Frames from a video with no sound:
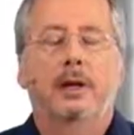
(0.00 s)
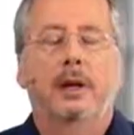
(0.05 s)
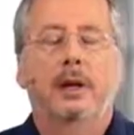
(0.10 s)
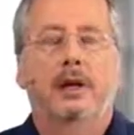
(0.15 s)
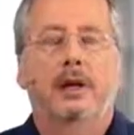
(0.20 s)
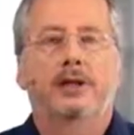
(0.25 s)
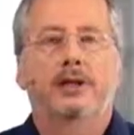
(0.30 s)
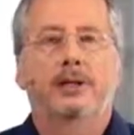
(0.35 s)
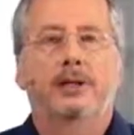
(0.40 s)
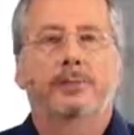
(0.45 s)

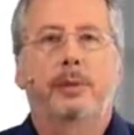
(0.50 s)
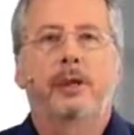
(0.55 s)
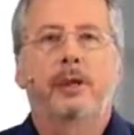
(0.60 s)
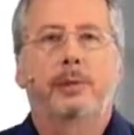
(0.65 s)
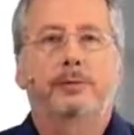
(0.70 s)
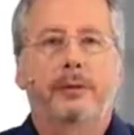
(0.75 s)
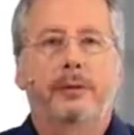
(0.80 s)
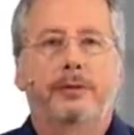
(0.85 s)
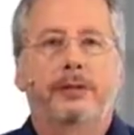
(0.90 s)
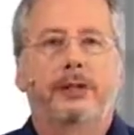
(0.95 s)
And
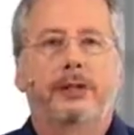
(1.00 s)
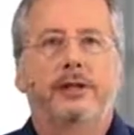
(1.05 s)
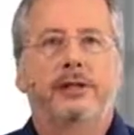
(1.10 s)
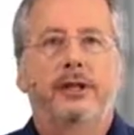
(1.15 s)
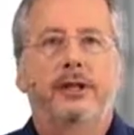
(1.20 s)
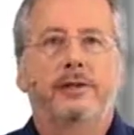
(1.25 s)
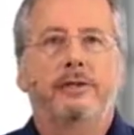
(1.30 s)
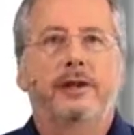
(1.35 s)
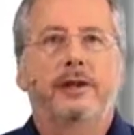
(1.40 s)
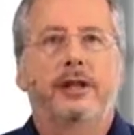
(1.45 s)
spina
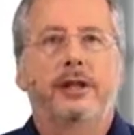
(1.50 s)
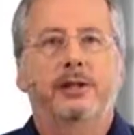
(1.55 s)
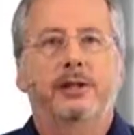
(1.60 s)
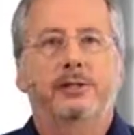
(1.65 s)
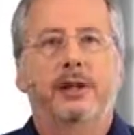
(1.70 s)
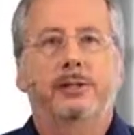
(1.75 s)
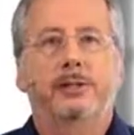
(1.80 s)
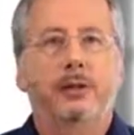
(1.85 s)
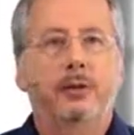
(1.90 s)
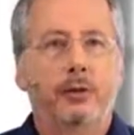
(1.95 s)
bifida
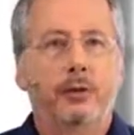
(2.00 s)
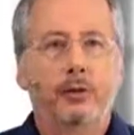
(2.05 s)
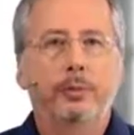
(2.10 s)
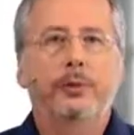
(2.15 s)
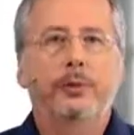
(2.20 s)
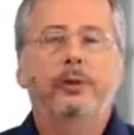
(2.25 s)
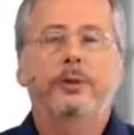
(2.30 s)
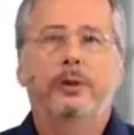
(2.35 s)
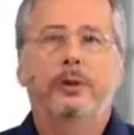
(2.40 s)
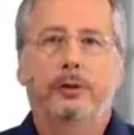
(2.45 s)
defects may be
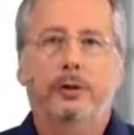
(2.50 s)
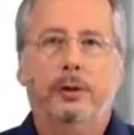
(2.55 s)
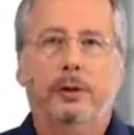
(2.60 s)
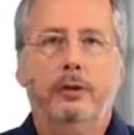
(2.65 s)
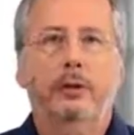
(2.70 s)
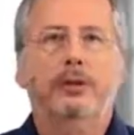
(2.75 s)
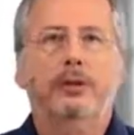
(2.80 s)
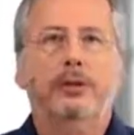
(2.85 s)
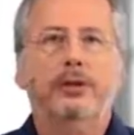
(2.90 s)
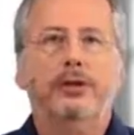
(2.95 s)
open or
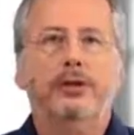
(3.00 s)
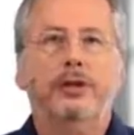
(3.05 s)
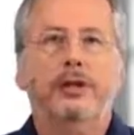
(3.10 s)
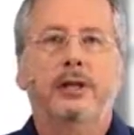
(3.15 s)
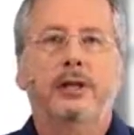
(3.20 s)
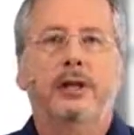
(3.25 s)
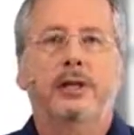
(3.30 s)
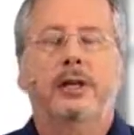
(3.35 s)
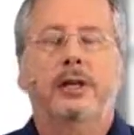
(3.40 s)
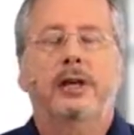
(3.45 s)

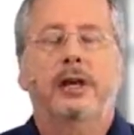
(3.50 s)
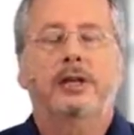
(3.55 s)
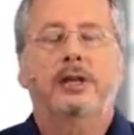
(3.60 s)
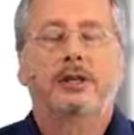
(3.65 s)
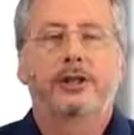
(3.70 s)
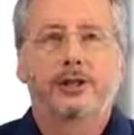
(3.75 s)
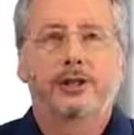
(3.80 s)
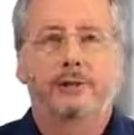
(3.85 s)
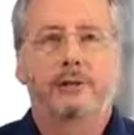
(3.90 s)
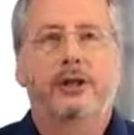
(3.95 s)
closed,
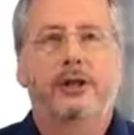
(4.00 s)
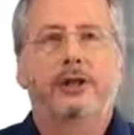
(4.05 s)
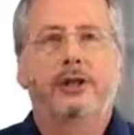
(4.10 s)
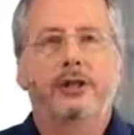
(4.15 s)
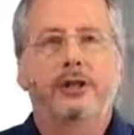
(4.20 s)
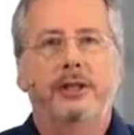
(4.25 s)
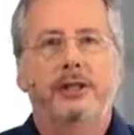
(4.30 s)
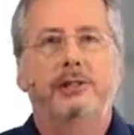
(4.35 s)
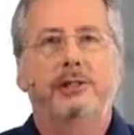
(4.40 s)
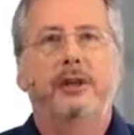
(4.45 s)
and the
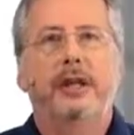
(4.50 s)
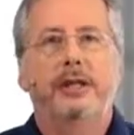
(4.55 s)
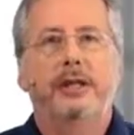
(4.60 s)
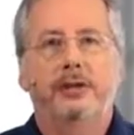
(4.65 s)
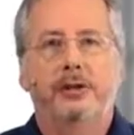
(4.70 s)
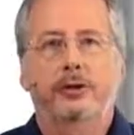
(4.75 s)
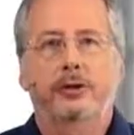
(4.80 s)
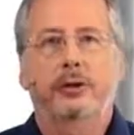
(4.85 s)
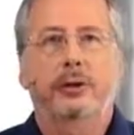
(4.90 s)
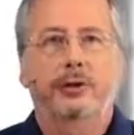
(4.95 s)
severity
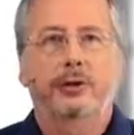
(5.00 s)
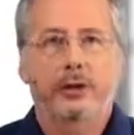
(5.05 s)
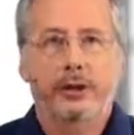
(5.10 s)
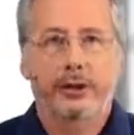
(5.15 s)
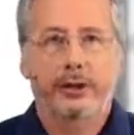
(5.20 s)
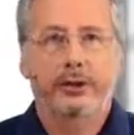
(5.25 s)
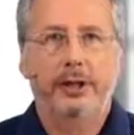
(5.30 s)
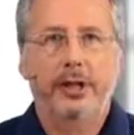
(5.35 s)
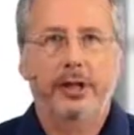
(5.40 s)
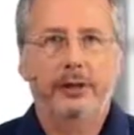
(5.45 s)
depends on
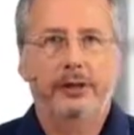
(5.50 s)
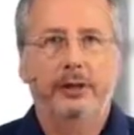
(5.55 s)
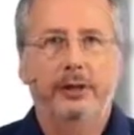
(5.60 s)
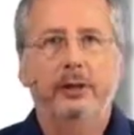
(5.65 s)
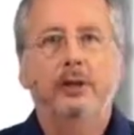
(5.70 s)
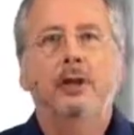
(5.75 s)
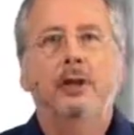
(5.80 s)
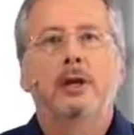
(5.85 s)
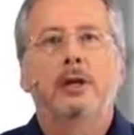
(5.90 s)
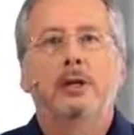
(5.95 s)
their
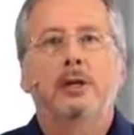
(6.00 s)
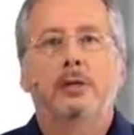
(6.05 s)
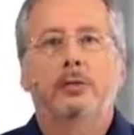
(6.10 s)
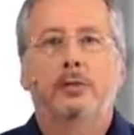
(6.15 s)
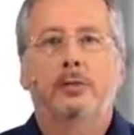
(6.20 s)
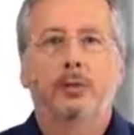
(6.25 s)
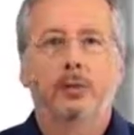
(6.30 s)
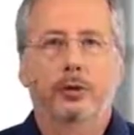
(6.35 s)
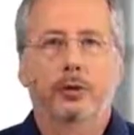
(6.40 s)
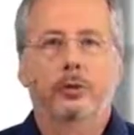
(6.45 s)
nature. The
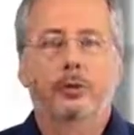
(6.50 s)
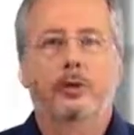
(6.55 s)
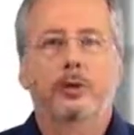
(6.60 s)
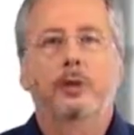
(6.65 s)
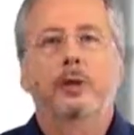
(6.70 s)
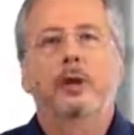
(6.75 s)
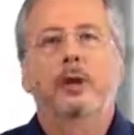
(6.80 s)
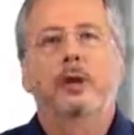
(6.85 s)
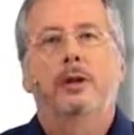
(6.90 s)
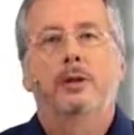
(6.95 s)
more
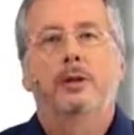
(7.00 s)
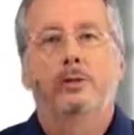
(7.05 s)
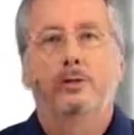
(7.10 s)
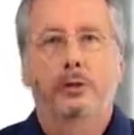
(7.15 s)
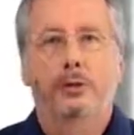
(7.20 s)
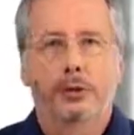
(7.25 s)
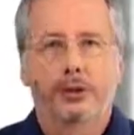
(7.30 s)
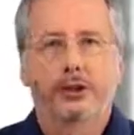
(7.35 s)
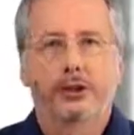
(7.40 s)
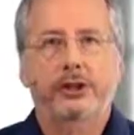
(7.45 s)
open, the
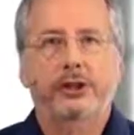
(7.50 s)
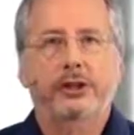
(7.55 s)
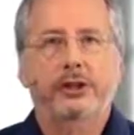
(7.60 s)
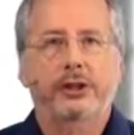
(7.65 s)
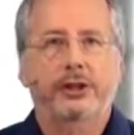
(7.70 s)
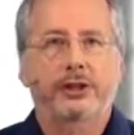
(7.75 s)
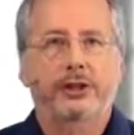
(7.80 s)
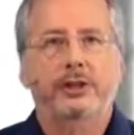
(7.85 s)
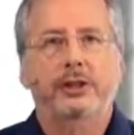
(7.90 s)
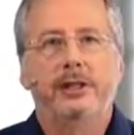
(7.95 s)
more
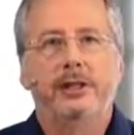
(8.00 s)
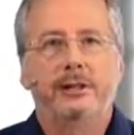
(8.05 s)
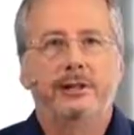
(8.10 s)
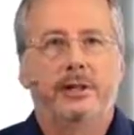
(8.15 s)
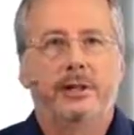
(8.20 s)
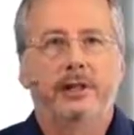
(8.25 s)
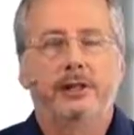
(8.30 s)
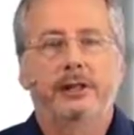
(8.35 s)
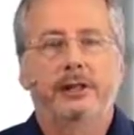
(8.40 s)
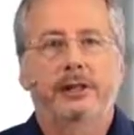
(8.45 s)
serious the
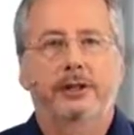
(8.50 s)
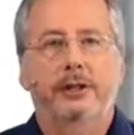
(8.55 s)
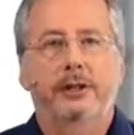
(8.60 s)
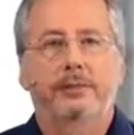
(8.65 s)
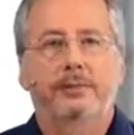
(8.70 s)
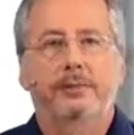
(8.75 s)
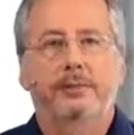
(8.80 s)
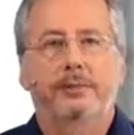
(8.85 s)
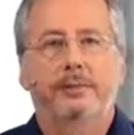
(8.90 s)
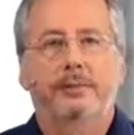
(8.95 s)
defect is.